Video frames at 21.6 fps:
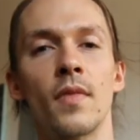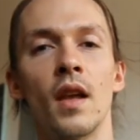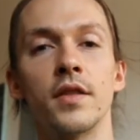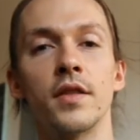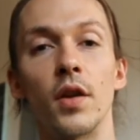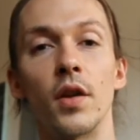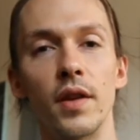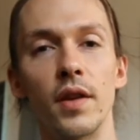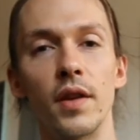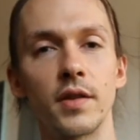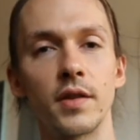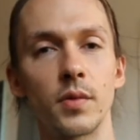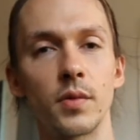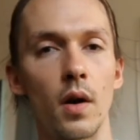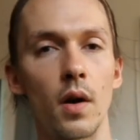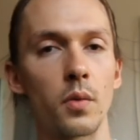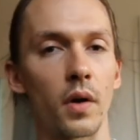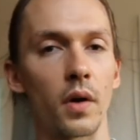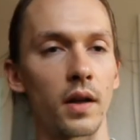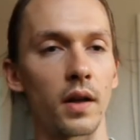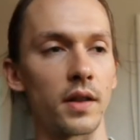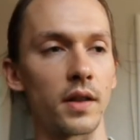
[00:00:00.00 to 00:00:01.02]
So this one,
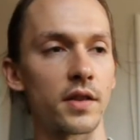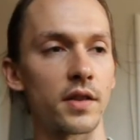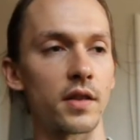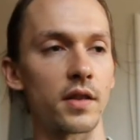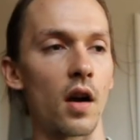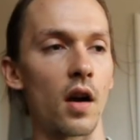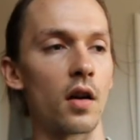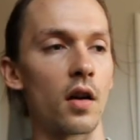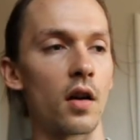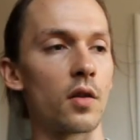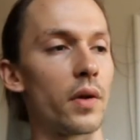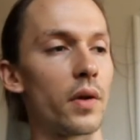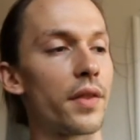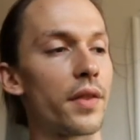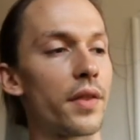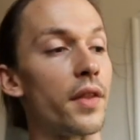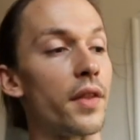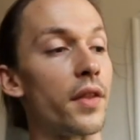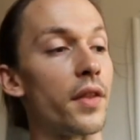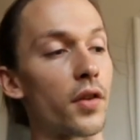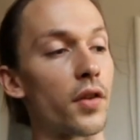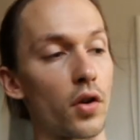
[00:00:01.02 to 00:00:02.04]
we're going to start with
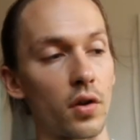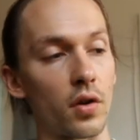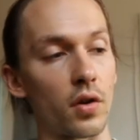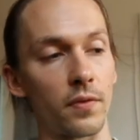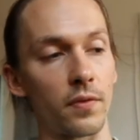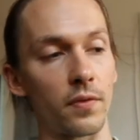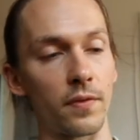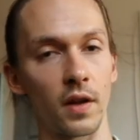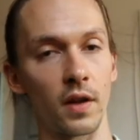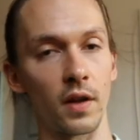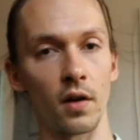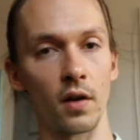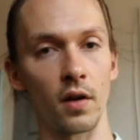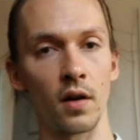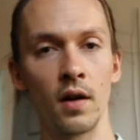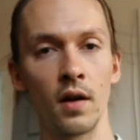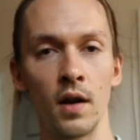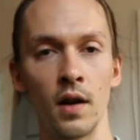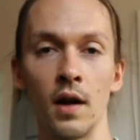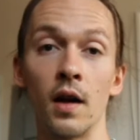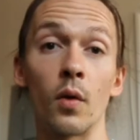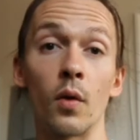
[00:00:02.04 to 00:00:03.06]
the third finger.
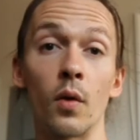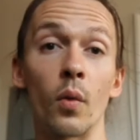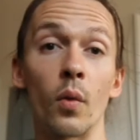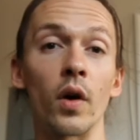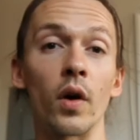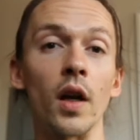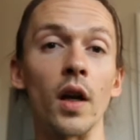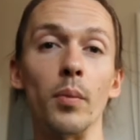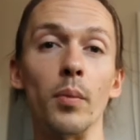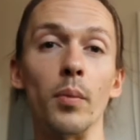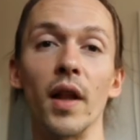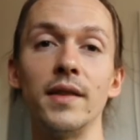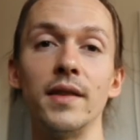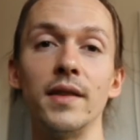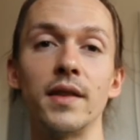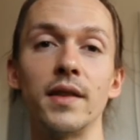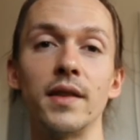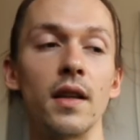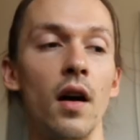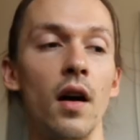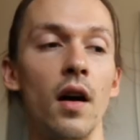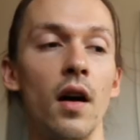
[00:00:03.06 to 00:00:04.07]
We're going to place
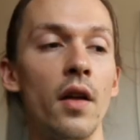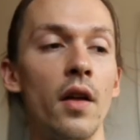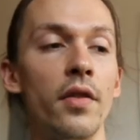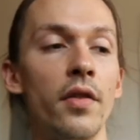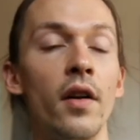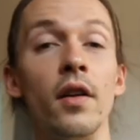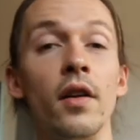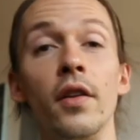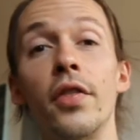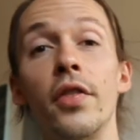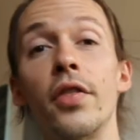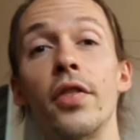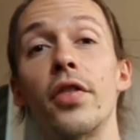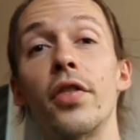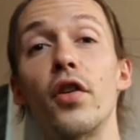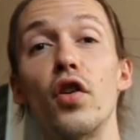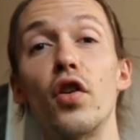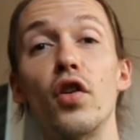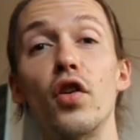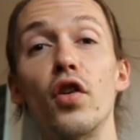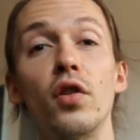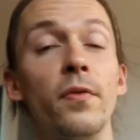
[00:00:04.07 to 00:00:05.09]
it on the
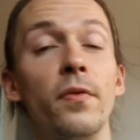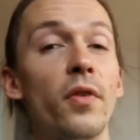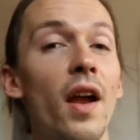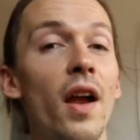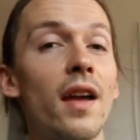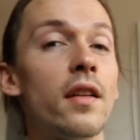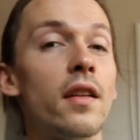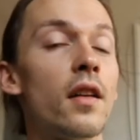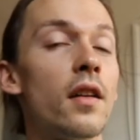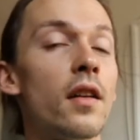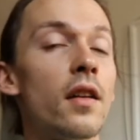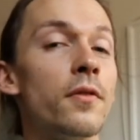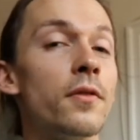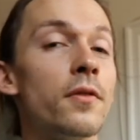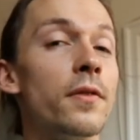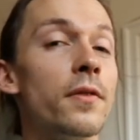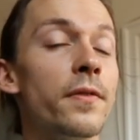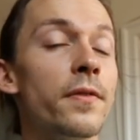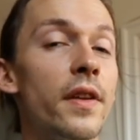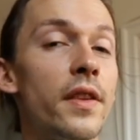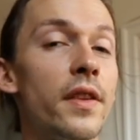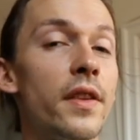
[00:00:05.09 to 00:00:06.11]
third fret of the
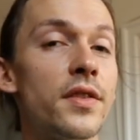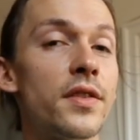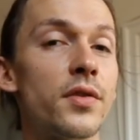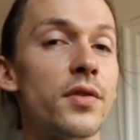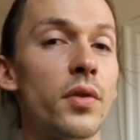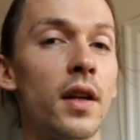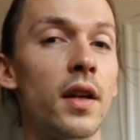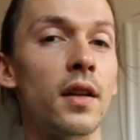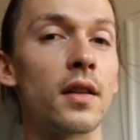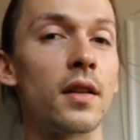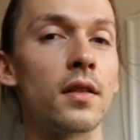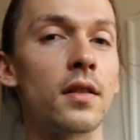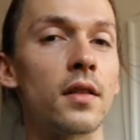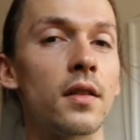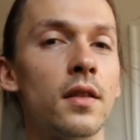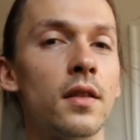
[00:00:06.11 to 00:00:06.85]
fifth string.